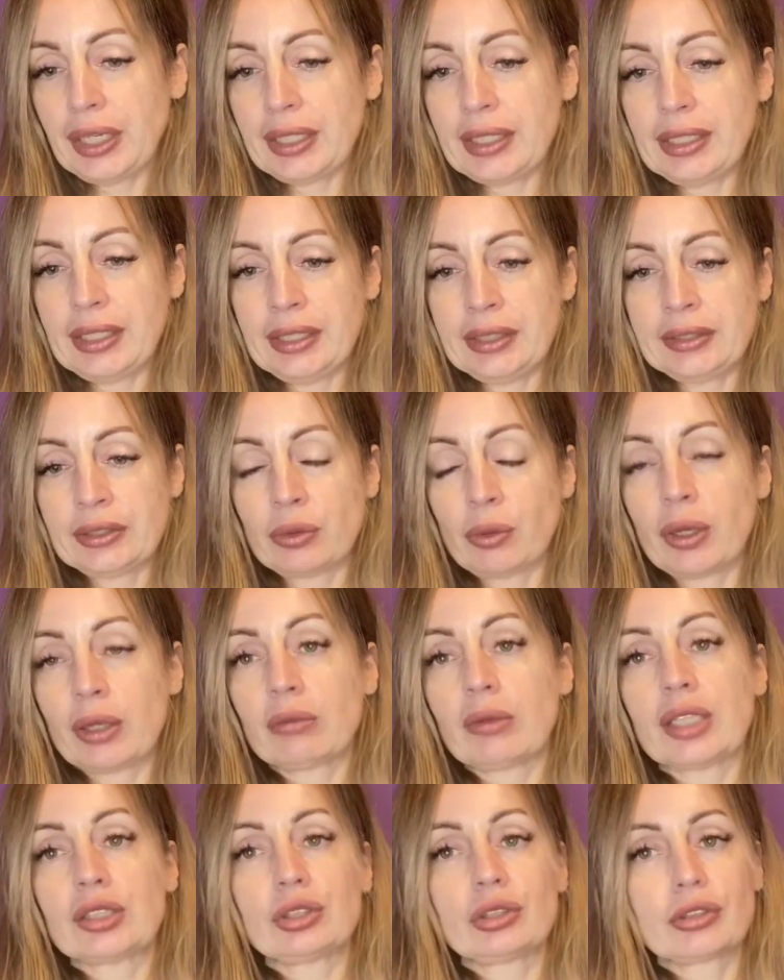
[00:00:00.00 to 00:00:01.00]
is going
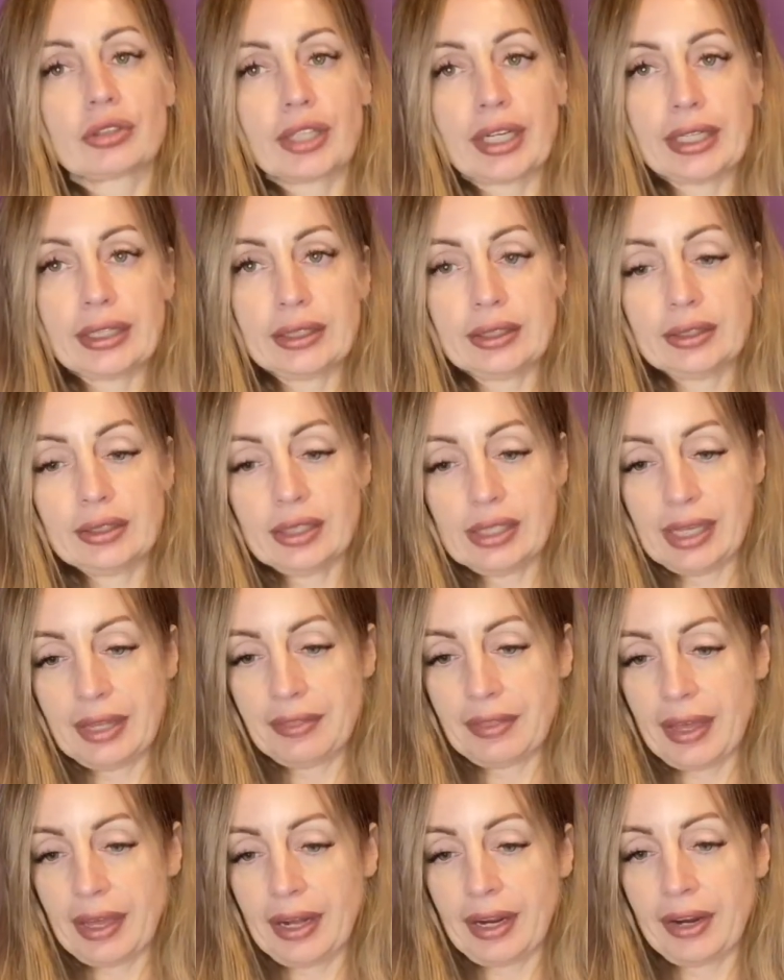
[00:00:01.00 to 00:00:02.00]
retrograde in
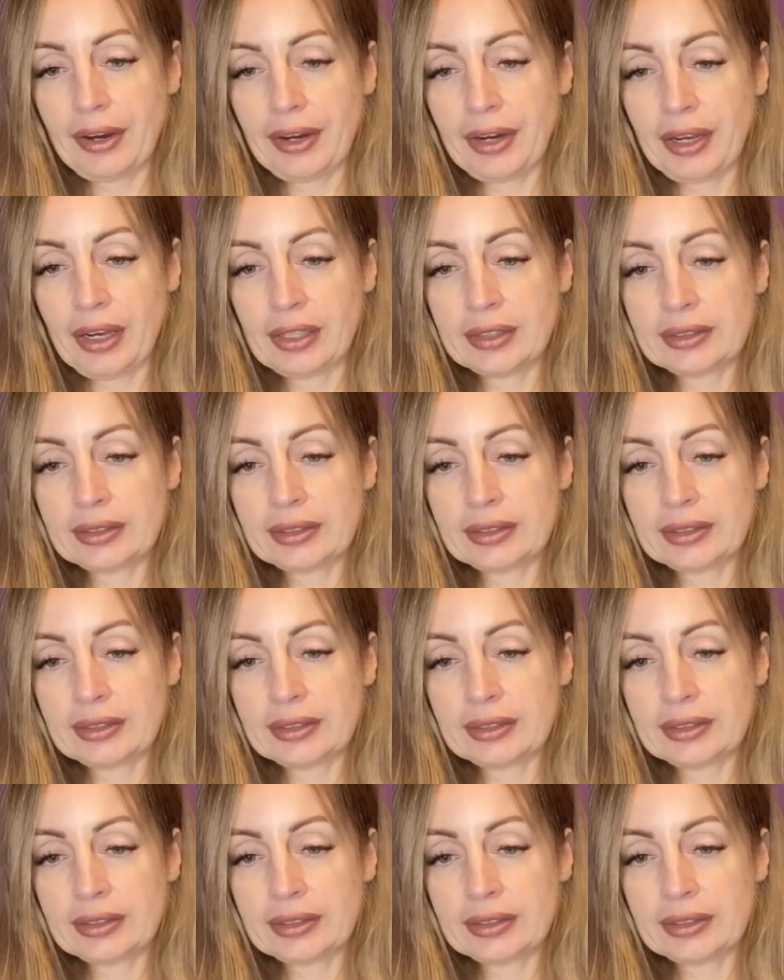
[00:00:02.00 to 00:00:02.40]
that area.